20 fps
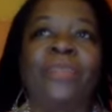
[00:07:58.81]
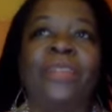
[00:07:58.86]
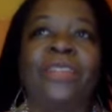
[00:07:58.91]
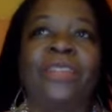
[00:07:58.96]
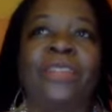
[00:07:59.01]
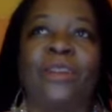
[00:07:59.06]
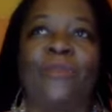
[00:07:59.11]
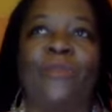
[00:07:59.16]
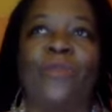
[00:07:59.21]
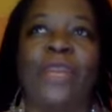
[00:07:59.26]

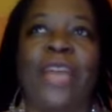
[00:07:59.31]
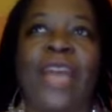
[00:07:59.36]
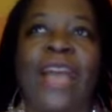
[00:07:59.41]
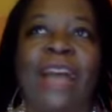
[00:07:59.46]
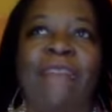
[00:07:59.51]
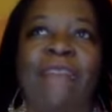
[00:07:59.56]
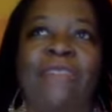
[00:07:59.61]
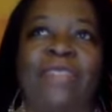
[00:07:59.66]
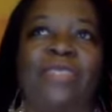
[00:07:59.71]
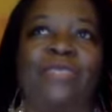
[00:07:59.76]
So we
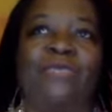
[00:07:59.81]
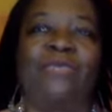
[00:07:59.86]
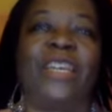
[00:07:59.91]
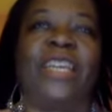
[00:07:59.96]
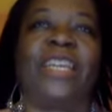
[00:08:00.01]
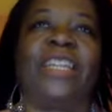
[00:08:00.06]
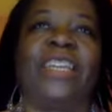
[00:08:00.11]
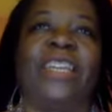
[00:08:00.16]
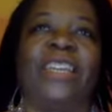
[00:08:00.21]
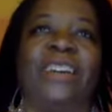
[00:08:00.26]
have this
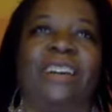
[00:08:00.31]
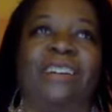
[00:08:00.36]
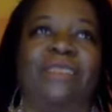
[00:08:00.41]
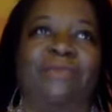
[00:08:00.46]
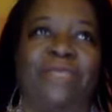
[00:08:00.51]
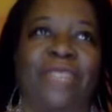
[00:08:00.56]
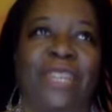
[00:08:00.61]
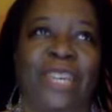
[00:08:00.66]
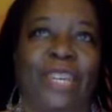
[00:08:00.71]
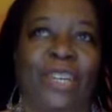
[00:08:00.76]
feeling
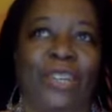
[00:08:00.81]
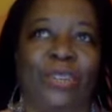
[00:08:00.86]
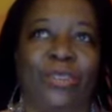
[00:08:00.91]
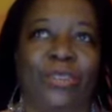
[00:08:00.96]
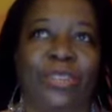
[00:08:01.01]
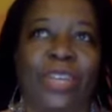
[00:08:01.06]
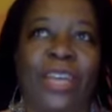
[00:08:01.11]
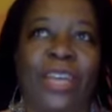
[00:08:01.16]
of guilt.